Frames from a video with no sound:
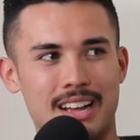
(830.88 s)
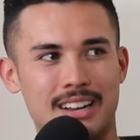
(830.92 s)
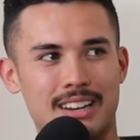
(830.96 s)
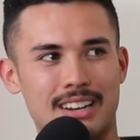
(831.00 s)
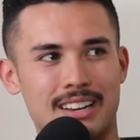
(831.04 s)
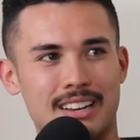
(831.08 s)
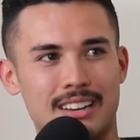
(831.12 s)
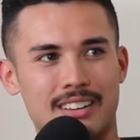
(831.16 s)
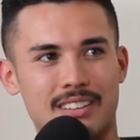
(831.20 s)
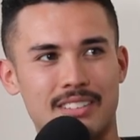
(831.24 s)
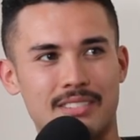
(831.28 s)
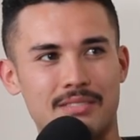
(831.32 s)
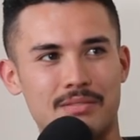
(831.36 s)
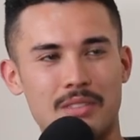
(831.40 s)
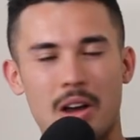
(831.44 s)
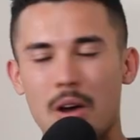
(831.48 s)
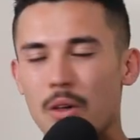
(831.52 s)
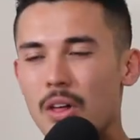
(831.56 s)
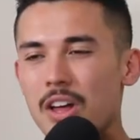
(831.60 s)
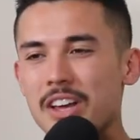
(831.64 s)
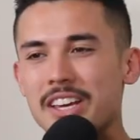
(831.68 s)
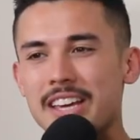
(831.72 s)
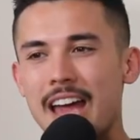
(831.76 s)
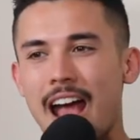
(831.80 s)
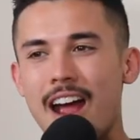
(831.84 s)
out. I
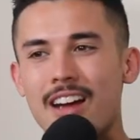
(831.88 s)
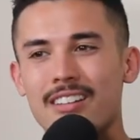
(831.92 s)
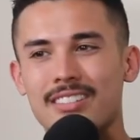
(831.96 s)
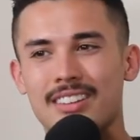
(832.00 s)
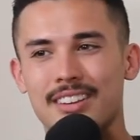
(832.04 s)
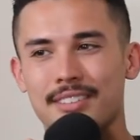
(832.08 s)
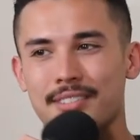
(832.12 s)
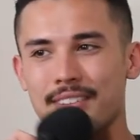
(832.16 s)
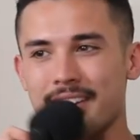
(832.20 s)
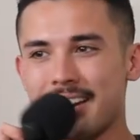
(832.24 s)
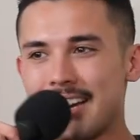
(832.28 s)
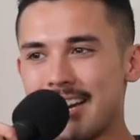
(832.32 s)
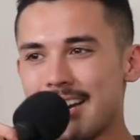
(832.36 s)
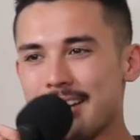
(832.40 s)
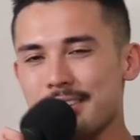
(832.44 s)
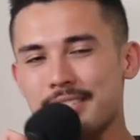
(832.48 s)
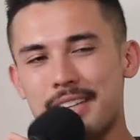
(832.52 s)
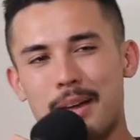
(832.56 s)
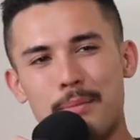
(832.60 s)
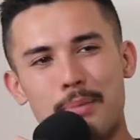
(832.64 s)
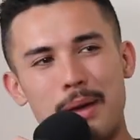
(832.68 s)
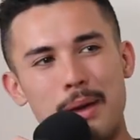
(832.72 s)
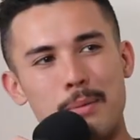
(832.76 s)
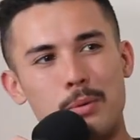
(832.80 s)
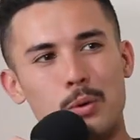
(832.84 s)
like characters.
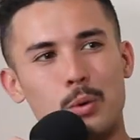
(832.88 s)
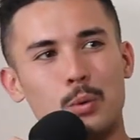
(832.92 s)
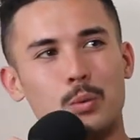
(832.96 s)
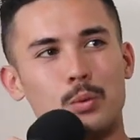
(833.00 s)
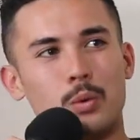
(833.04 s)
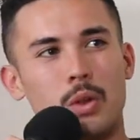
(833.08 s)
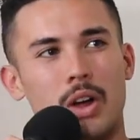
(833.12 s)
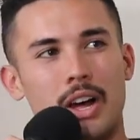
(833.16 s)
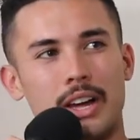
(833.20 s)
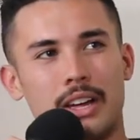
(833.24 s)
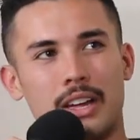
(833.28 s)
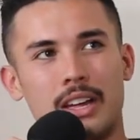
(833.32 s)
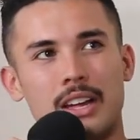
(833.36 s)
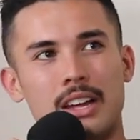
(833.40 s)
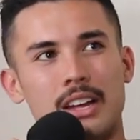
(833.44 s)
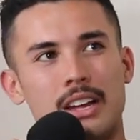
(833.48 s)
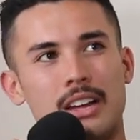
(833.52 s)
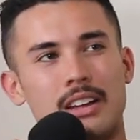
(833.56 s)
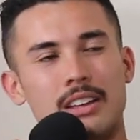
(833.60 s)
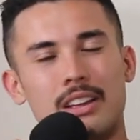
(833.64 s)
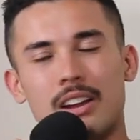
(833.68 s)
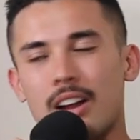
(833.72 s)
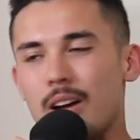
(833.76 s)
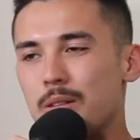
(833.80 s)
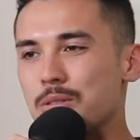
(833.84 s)
Some people like,
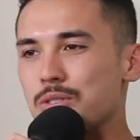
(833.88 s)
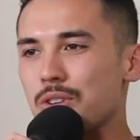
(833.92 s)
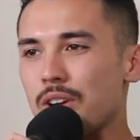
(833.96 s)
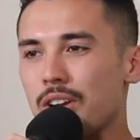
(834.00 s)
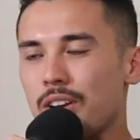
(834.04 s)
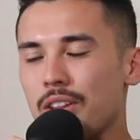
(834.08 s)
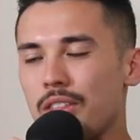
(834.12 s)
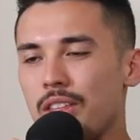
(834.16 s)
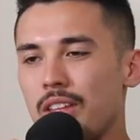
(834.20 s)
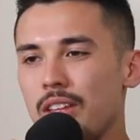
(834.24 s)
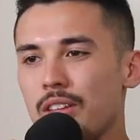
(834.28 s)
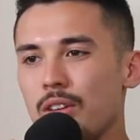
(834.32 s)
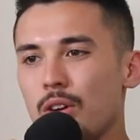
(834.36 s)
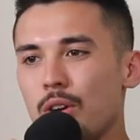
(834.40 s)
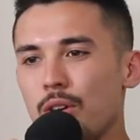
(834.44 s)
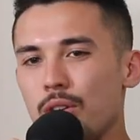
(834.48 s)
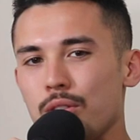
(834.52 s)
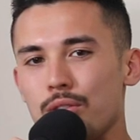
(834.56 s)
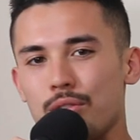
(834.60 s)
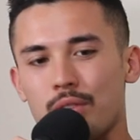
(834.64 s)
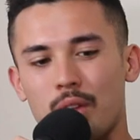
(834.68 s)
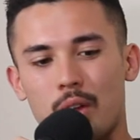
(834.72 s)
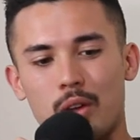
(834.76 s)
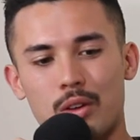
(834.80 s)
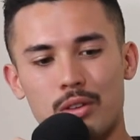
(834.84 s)
you know, I'm trying to think.
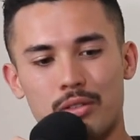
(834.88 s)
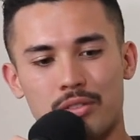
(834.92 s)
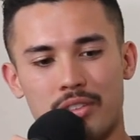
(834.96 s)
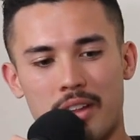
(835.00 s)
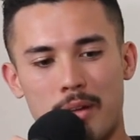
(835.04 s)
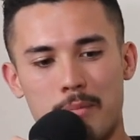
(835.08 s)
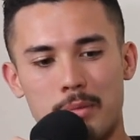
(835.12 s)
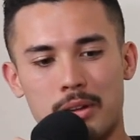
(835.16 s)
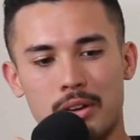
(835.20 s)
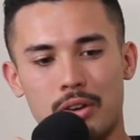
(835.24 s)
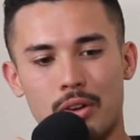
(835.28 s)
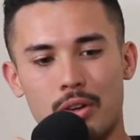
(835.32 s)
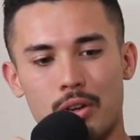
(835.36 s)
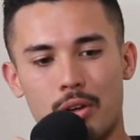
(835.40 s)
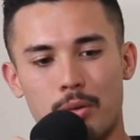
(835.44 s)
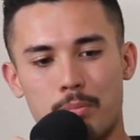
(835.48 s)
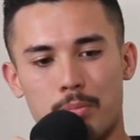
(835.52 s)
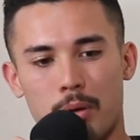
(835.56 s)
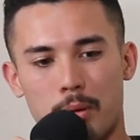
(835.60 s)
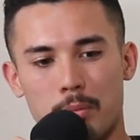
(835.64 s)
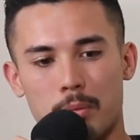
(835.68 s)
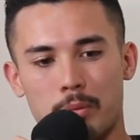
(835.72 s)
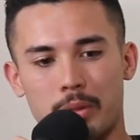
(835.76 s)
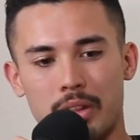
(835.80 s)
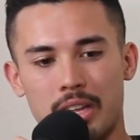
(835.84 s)
Who's who's someone who
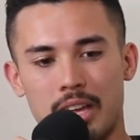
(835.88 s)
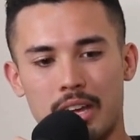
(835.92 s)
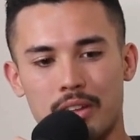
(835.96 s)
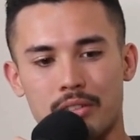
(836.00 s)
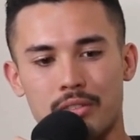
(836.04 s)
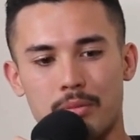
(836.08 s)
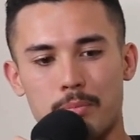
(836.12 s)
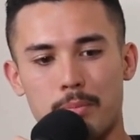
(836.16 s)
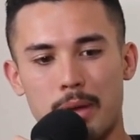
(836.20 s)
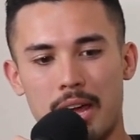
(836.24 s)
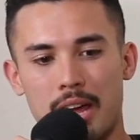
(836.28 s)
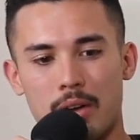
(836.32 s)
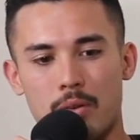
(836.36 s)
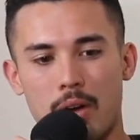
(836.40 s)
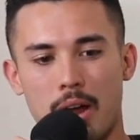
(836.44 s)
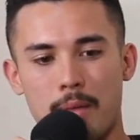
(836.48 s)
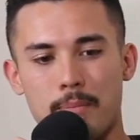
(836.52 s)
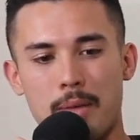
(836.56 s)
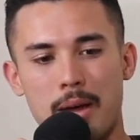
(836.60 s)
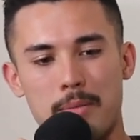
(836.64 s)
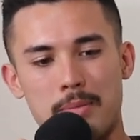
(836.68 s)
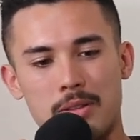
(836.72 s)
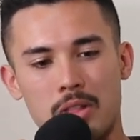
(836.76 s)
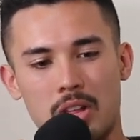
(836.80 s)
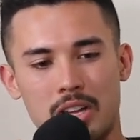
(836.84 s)
probably gets a bad
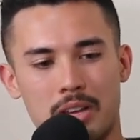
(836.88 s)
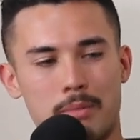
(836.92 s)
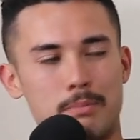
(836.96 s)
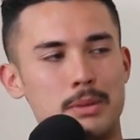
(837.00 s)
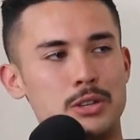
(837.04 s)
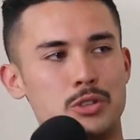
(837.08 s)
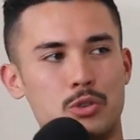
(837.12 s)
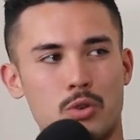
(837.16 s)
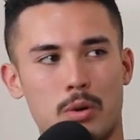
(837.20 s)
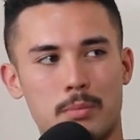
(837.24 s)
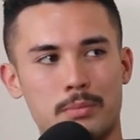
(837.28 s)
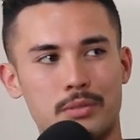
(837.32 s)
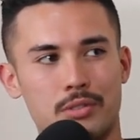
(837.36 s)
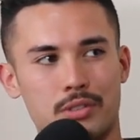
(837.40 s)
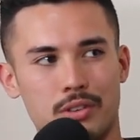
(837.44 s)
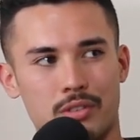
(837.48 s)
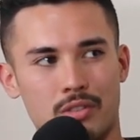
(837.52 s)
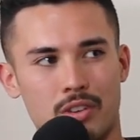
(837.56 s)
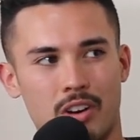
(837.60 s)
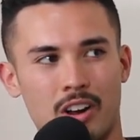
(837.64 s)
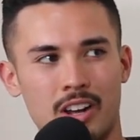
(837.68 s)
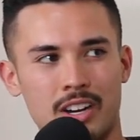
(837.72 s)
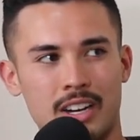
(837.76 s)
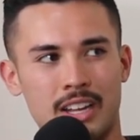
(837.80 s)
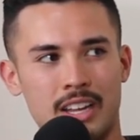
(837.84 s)
rap? Maybe like a Mitch
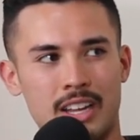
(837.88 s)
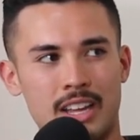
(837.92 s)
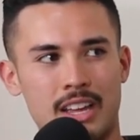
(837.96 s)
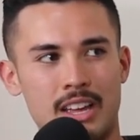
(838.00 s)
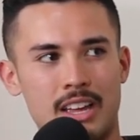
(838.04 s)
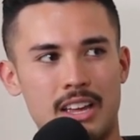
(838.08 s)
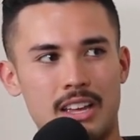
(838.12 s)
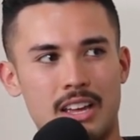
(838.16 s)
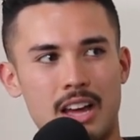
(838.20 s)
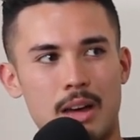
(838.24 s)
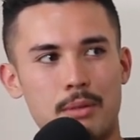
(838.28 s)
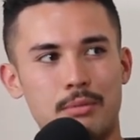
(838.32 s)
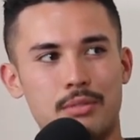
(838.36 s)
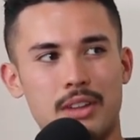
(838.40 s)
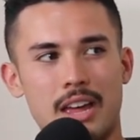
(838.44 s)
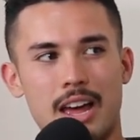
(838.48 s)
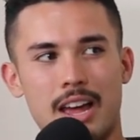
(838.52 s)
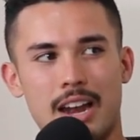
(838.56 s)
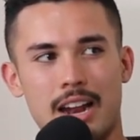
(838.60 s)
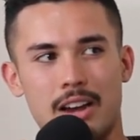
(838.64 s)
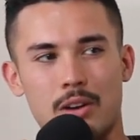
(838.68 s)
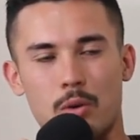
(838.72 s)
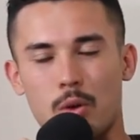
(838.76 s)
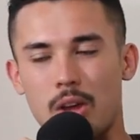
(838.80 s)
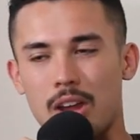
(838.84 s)
Robinson, right? Yep. He comes
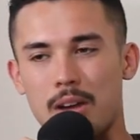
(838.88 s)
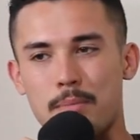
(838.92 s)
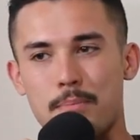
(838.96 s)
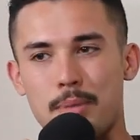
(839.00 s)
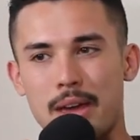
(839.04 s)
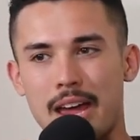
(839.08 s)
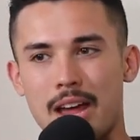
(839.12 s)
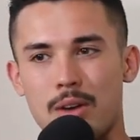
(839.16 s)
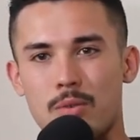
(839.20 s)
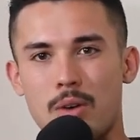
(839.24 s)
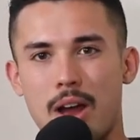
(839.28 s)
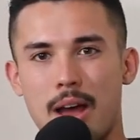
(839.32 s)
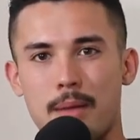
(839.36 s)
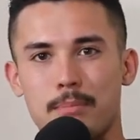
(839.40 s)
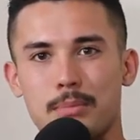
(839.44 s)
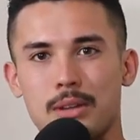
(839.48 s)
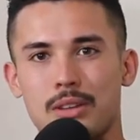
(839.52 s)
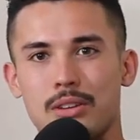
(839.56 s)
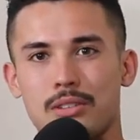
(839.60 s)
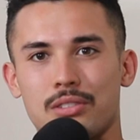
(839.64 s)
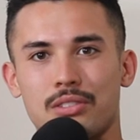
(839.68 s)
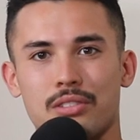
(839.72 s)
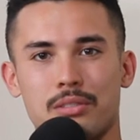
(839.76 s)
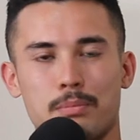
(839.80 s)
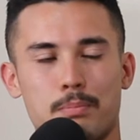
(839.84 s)
out and he'll get a bad rap
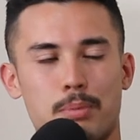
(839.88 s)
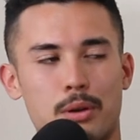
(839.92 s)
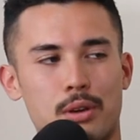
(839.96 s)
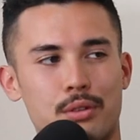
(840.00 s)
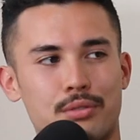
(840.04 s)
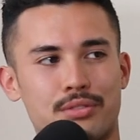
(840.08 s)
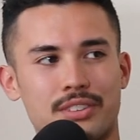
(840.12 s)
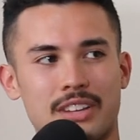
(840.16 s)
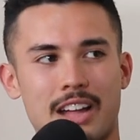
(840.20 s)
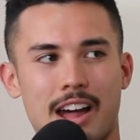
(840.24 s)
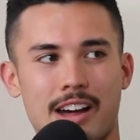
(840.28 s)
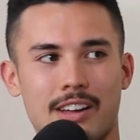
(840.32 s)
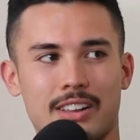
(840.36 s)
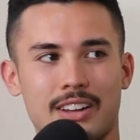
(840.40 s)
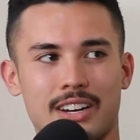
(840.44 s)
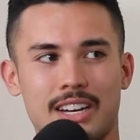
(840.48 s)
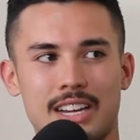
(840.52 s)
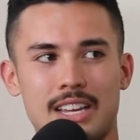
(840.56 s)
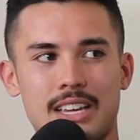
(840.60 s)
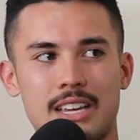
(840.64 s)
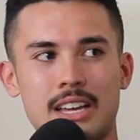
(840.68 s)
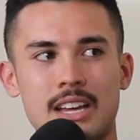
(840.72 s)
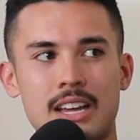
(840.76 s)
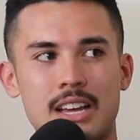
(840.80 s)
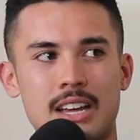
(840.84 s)
because his
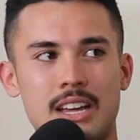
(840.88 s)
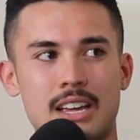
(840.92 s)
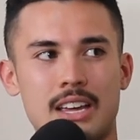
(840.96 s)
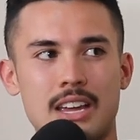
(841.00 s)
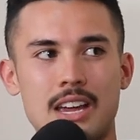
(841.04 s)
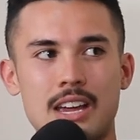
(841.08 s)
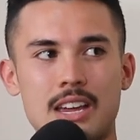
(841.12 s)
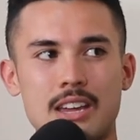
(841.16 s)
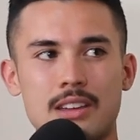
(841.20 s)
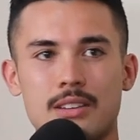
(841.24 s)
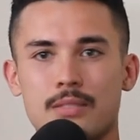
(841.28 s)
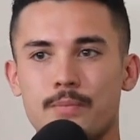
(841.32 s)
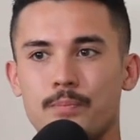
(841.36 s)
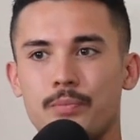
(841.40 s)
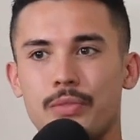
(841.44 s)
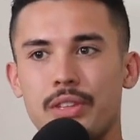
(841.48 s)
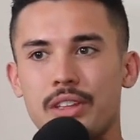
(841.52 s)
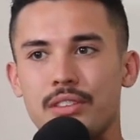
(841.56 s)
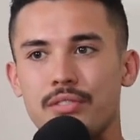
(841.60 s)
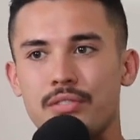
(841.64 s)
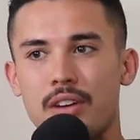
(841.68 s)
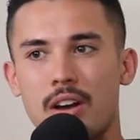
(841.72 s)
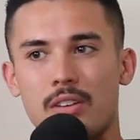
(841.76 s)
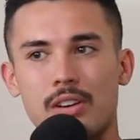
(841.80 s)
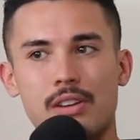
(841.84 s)
personality, he
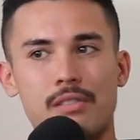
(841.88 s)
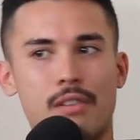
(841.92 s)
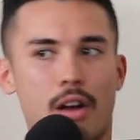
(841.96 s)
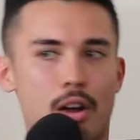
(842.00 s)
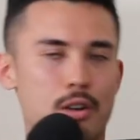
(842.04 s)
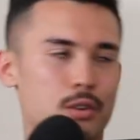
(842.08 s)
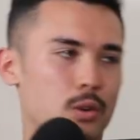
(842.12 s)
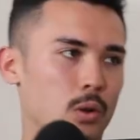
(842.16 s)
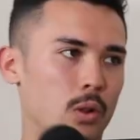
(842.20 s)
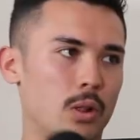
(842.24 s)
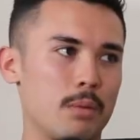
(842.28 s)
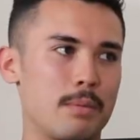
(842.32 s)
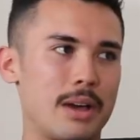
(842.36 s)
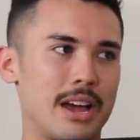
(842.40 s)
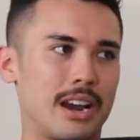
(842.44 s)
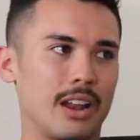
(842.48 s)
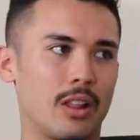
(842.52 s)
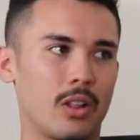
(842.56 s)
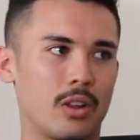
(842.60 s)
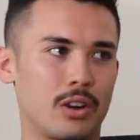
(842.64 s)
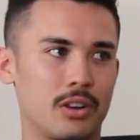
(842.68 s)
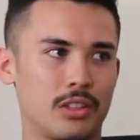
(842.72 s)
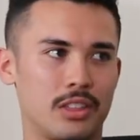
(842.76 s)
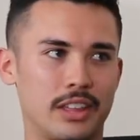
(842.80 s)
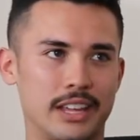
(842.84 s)
is very vocal about a
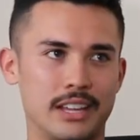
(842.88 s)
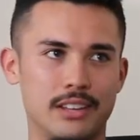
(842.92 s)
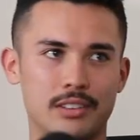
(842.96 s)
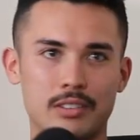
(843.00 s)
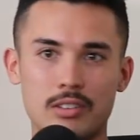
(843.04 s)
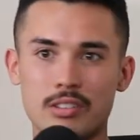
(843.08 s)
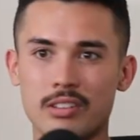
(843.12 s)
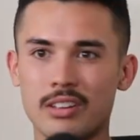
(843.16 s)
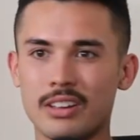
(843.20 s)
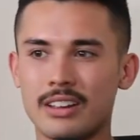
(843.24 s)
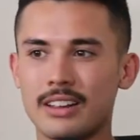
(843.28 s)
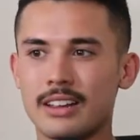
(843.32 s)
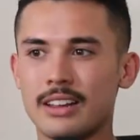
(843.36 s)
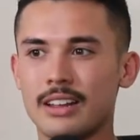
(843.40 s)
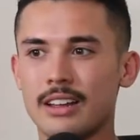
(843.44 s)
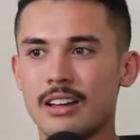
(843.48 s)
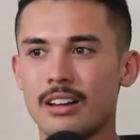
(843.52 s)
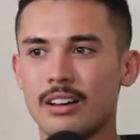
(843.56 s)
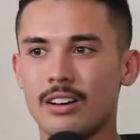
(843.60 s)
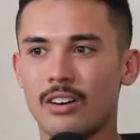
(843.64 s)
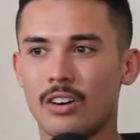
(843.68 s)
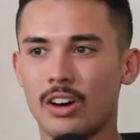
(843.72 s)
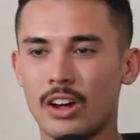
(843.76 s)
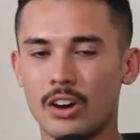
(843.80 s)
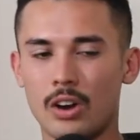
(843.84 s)
lot of things.
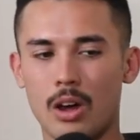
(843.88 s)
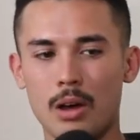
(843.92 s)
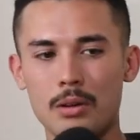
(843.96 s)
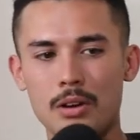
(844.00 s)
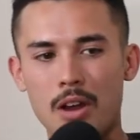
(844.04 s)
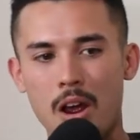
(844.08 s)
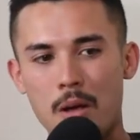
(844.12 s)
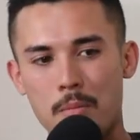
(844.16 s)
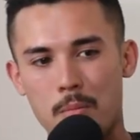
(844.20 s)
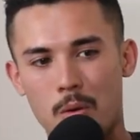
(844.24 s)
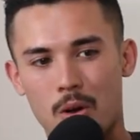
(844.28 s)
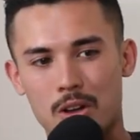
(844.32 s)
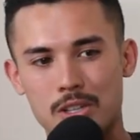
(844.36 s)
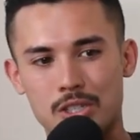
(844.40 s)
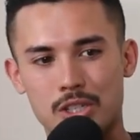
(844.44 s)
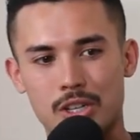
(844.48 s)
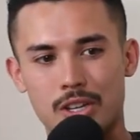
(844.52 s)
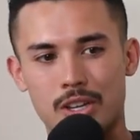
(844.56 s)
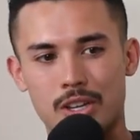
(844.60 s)
And I don't mind